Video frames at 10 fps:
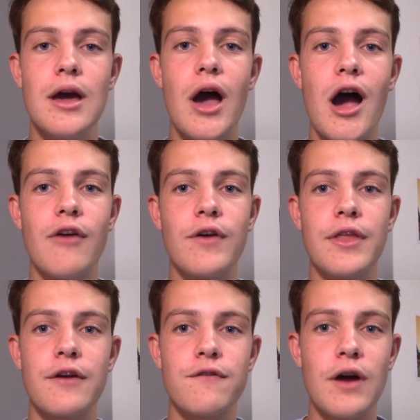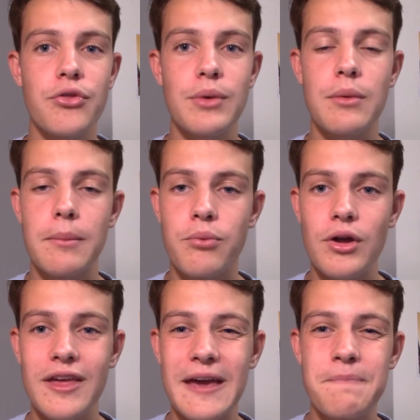However, their front three were
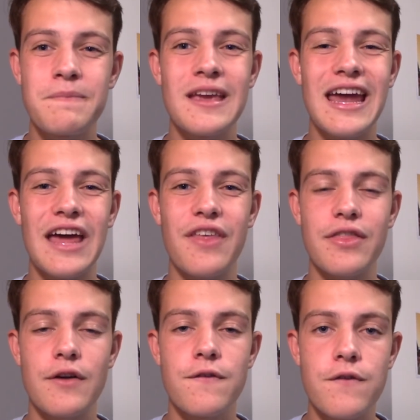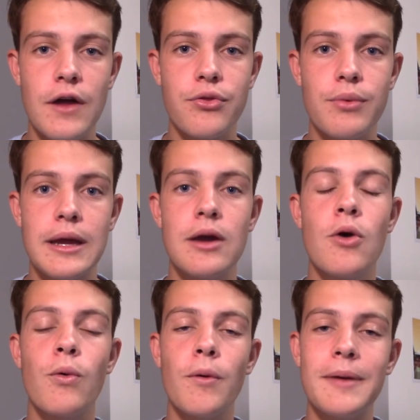brilliant, and I think their front three
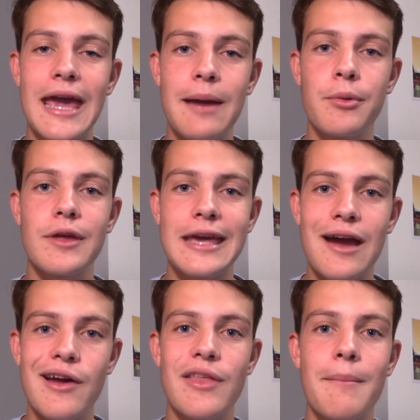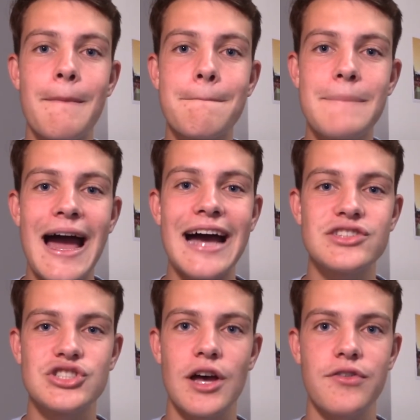will be able to carry them
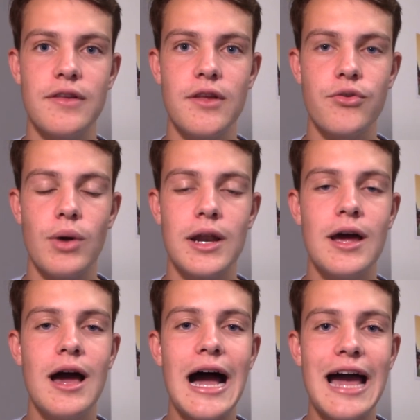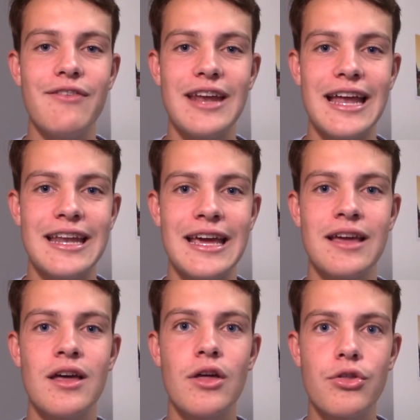past Chelsea in this one. I have it
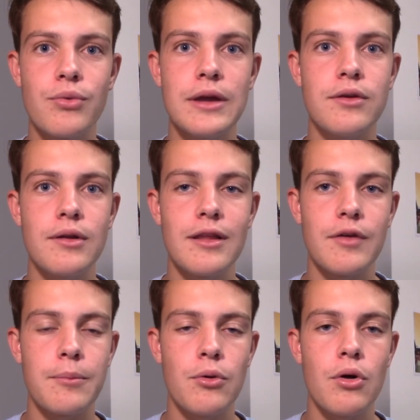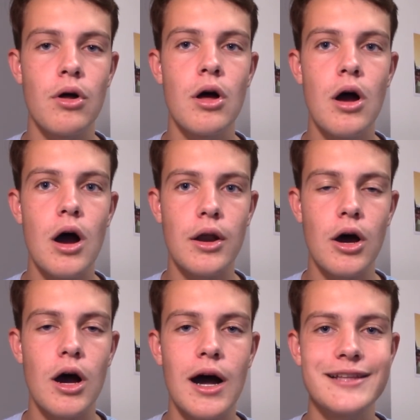ending 3-2 to Liverpool on
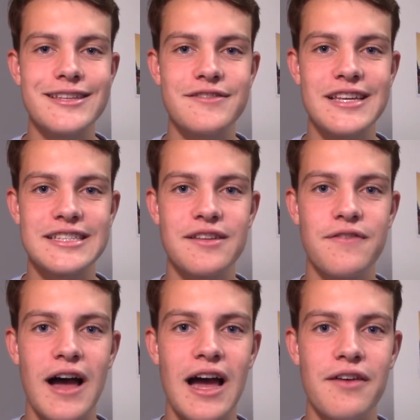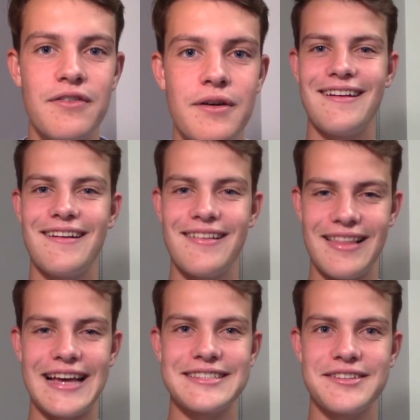odds of 6-5.
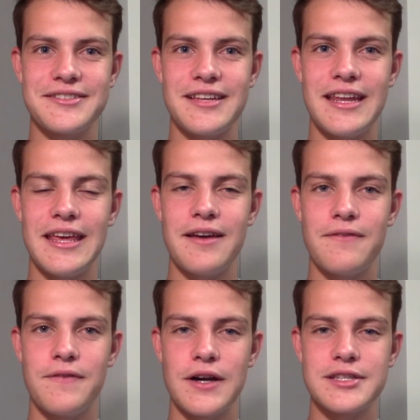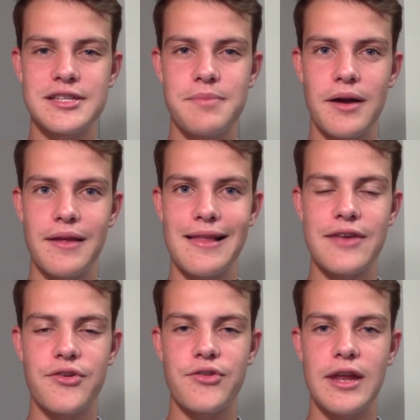Leicester City versus Burnley.
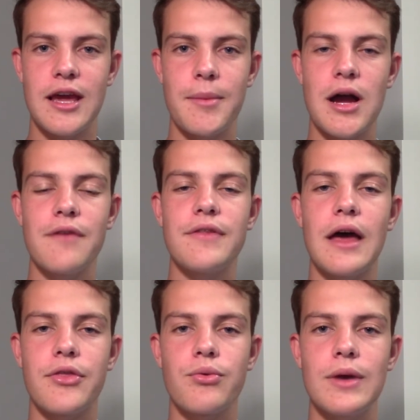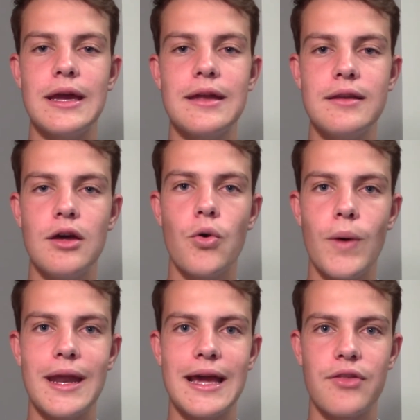Leicester City coming off that 3-0
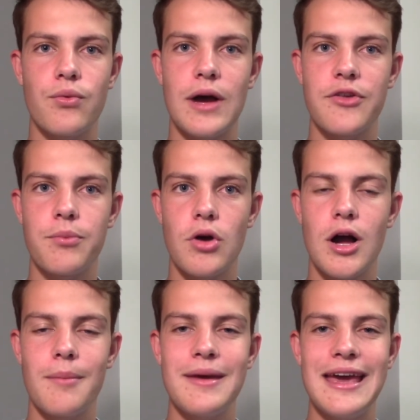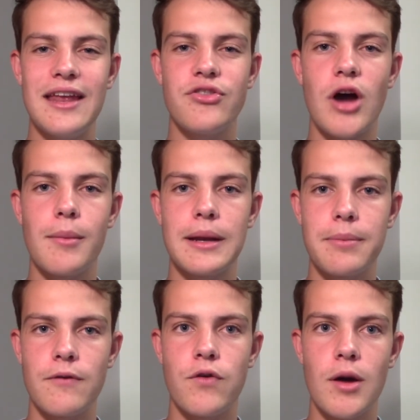win against West Brom in a
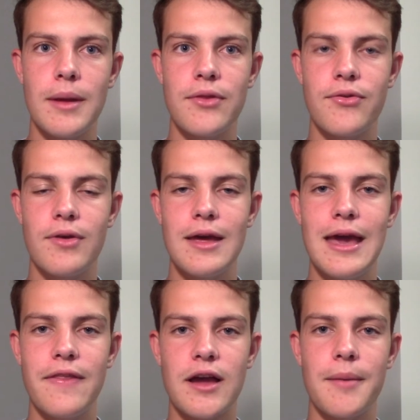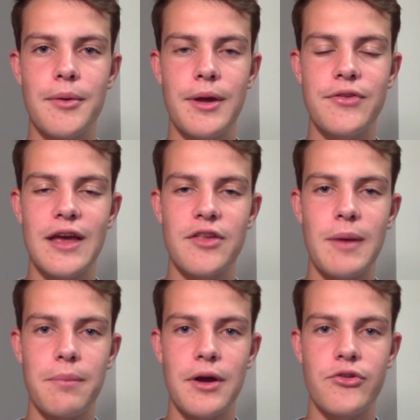dominant performance. In the coming weeks, they
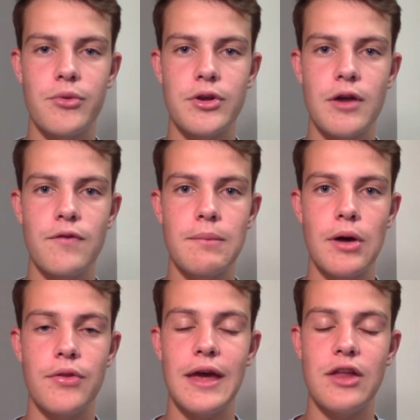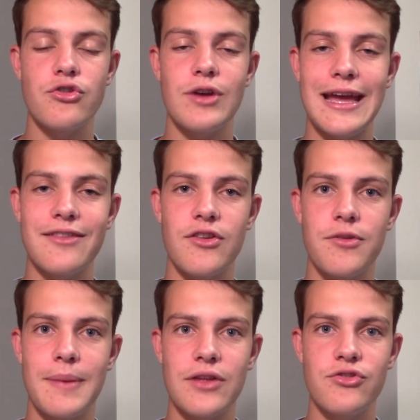expect players to return from both injury and
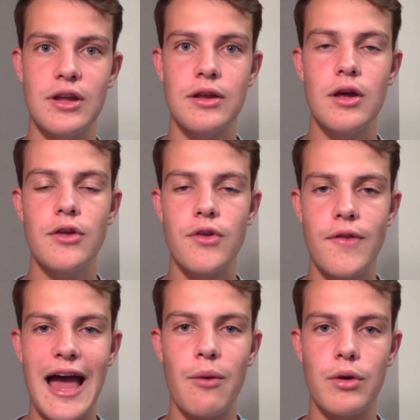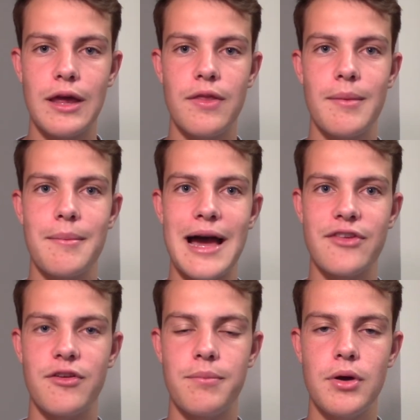suspension, so that will give them a
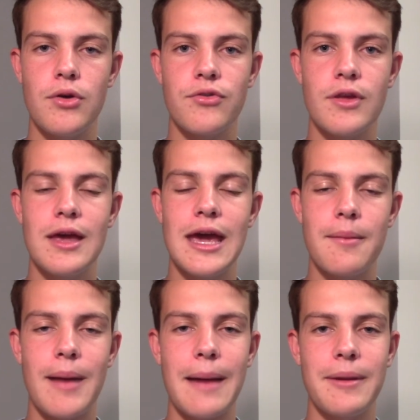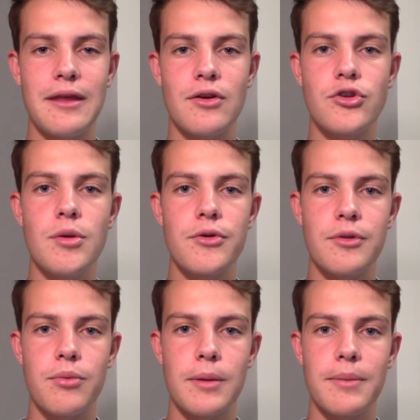massive boost. And in my opinion, their two
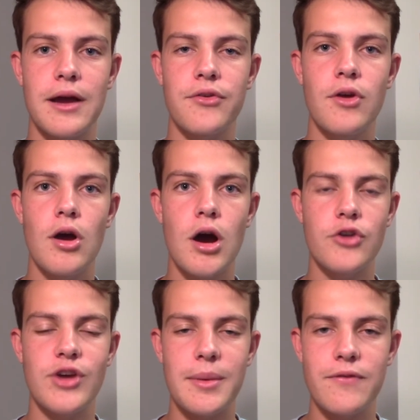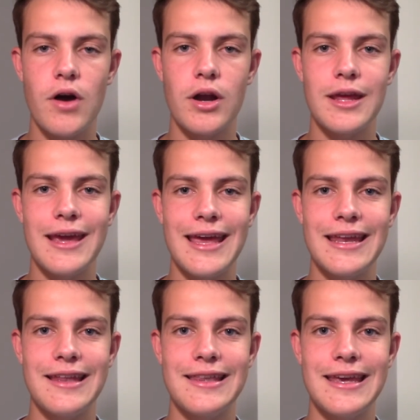most important players are Jamie Vardy and
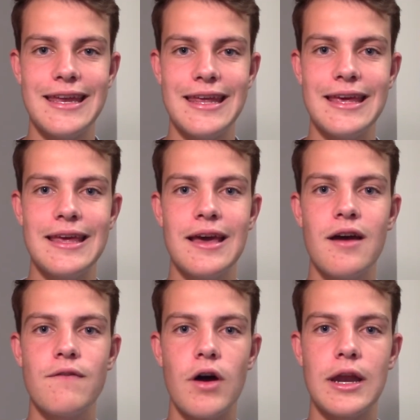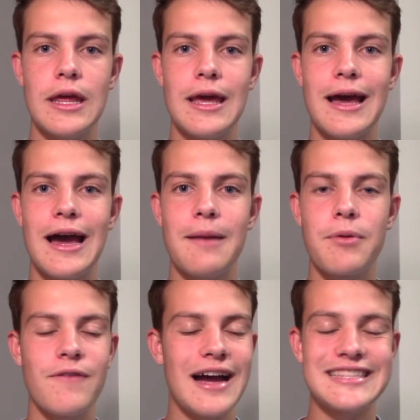Ndidi. Vardy
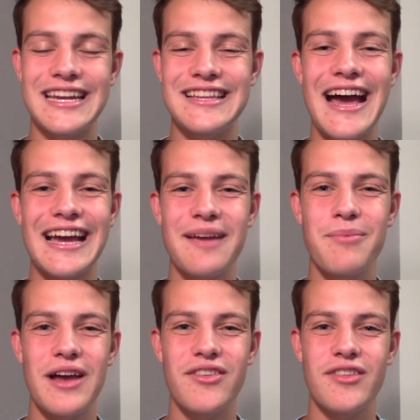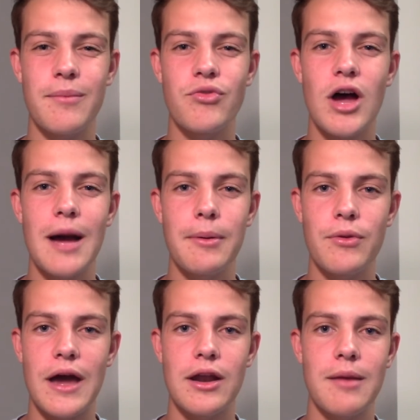provides that attacking presence up top, and
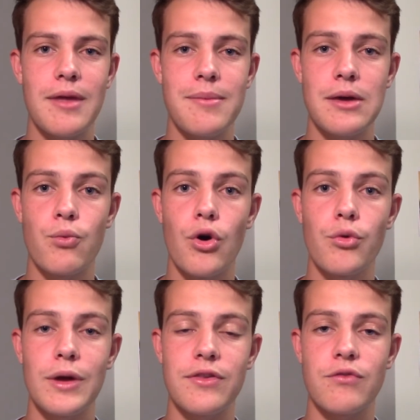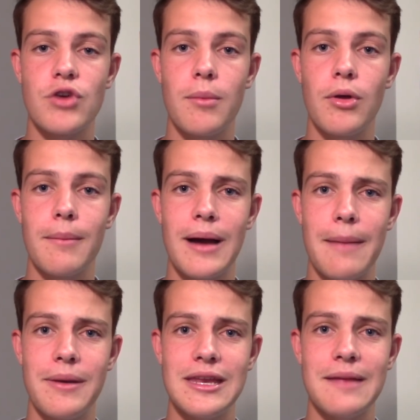without him, they'd be in whirlwinds of trouble, in my
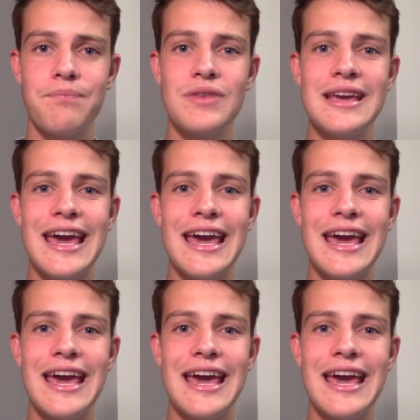opinion.